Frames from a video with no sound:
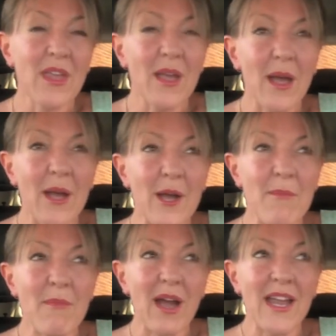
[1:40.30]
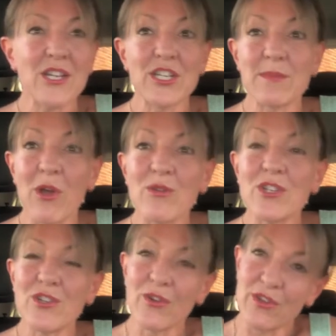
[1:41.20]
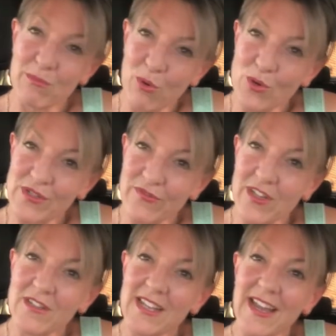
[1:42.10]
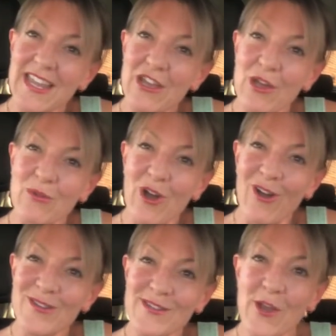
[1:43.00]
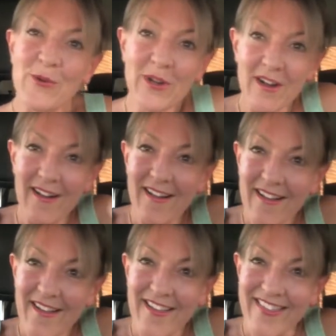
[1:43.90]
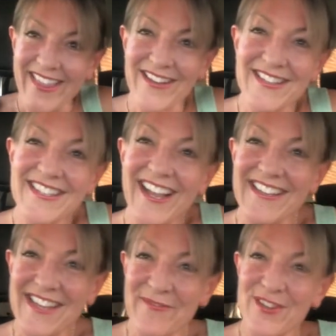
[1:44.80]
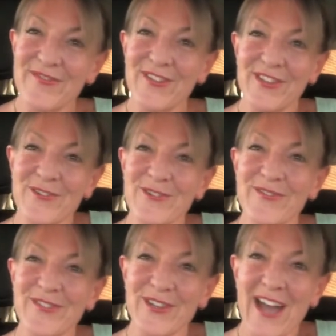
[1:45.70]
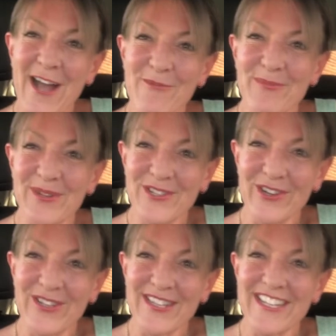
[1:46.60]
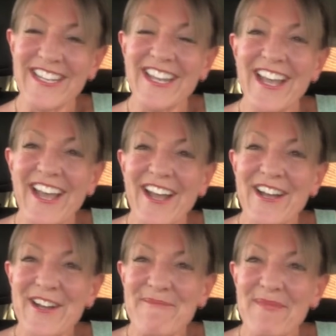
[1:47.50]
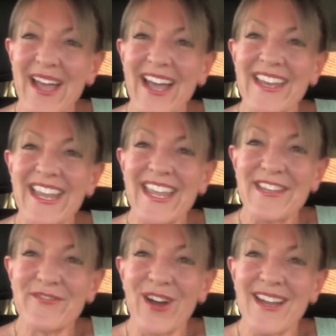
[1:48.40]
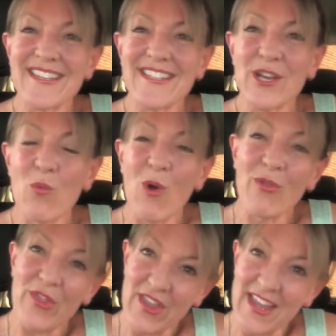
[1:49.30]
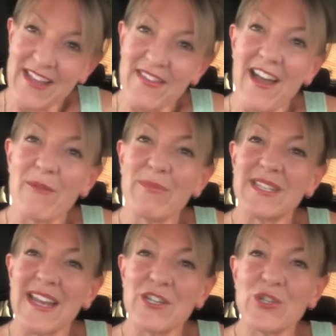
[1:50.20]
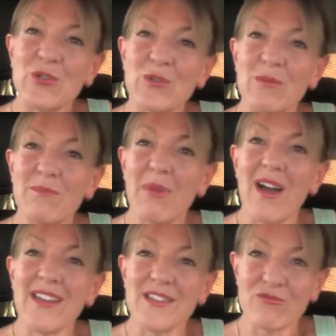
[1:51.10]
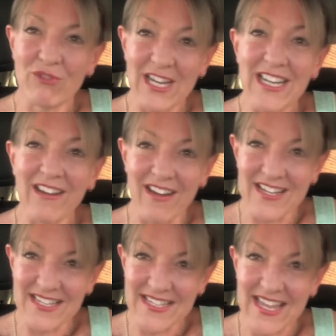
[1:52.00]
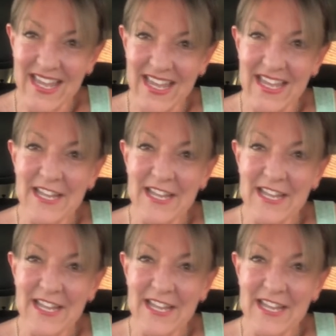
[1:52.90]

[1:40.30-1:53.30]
I actually spoke to Jonathan Porterfield at EcoCars, so thanks as ever for your help, Jonathan. And he advised that one thing that potential buyers really like to see